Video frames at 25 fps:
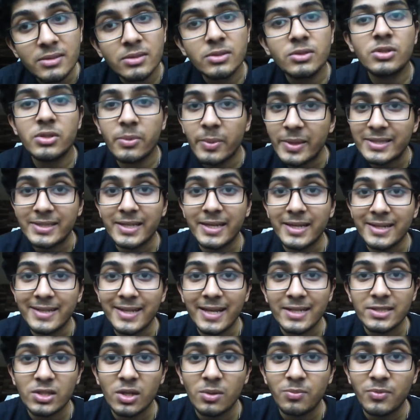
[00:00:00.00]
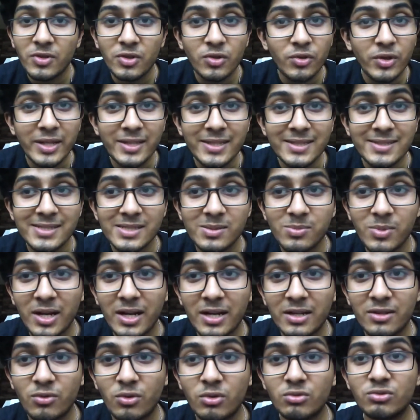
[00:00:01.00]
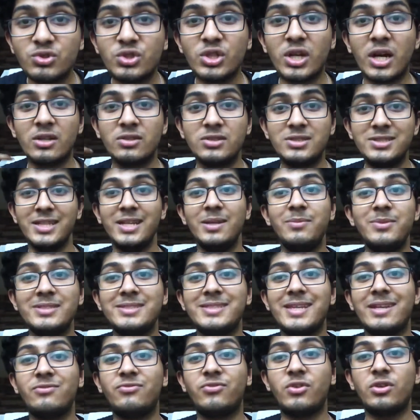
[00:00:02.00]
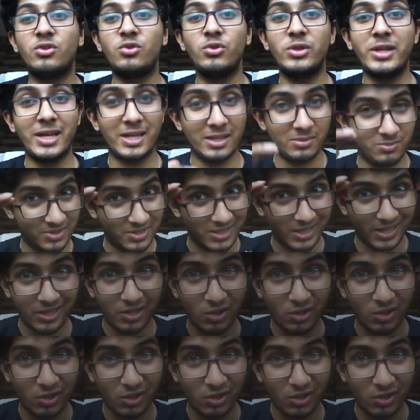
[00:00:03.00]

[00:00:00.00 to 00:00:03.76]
So basically that's all for today. This is Mala, you are watching Arduino Syllabus, and for today I am signing